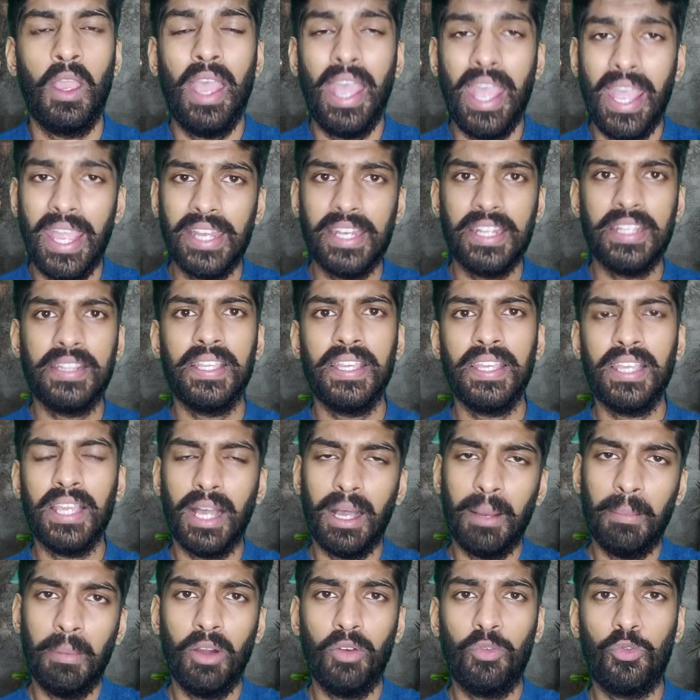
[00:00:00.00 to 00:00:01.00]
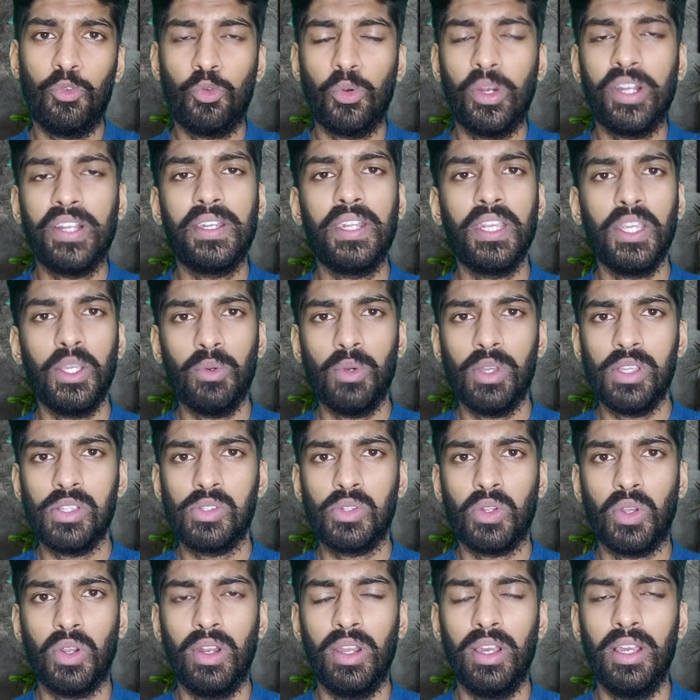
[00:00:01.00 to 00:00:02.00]
Anything above
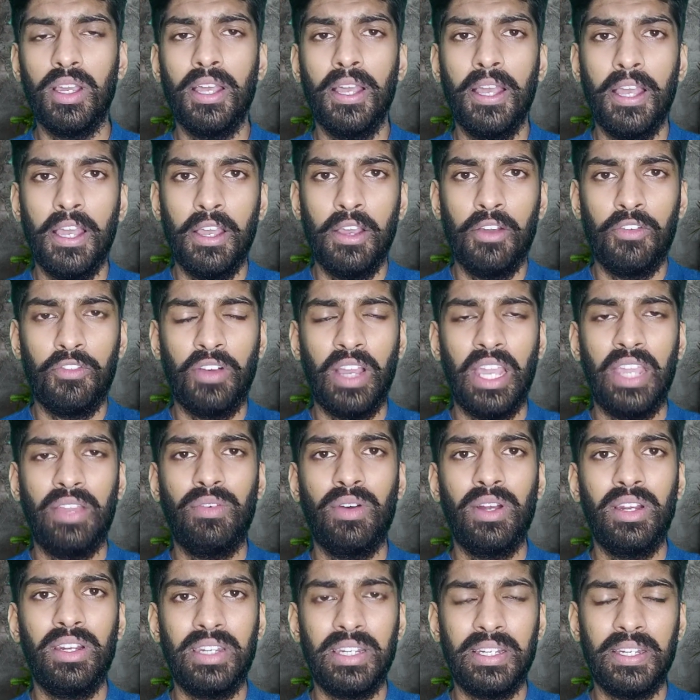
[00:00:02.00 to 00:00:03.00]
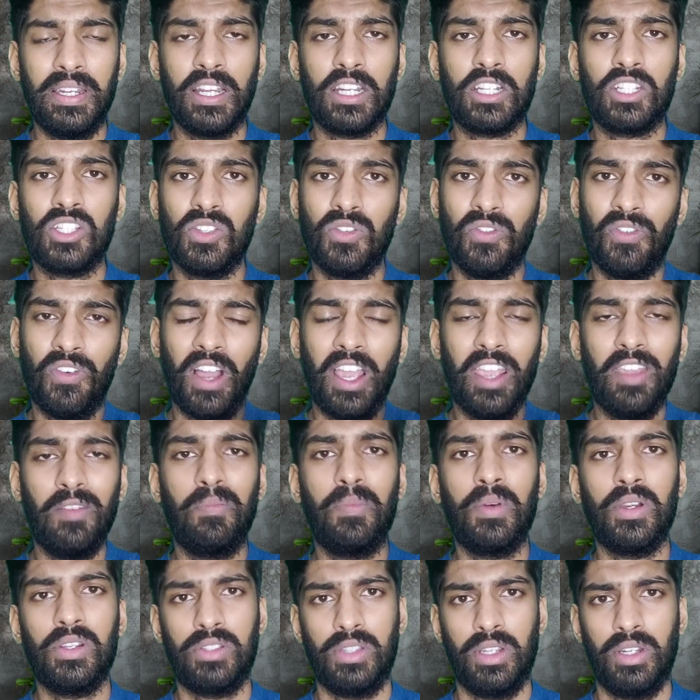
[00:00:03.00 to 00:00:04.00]
$20, Fiverr deducts
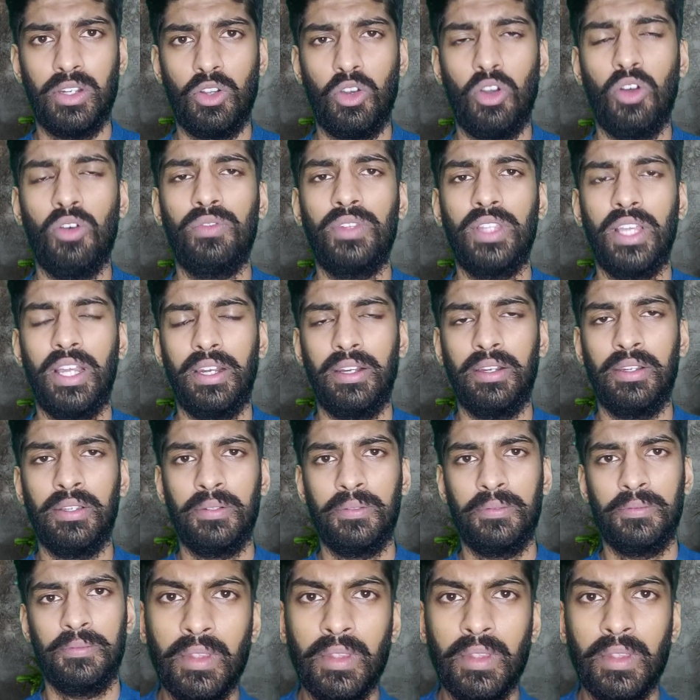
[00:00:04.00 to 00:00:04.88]
5% of that.